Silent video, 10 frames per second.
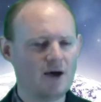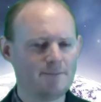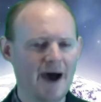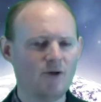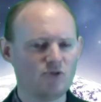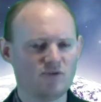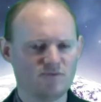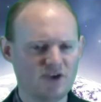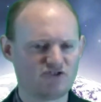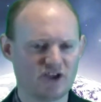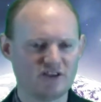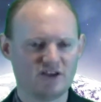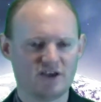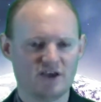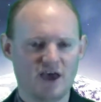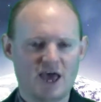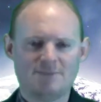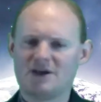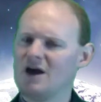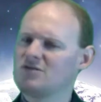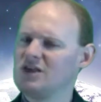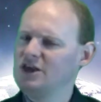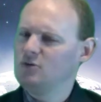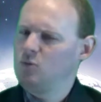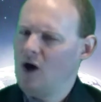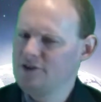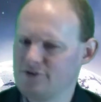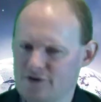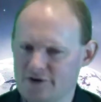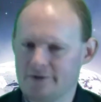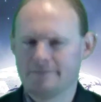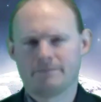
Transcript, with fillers: about the vision because he wondered,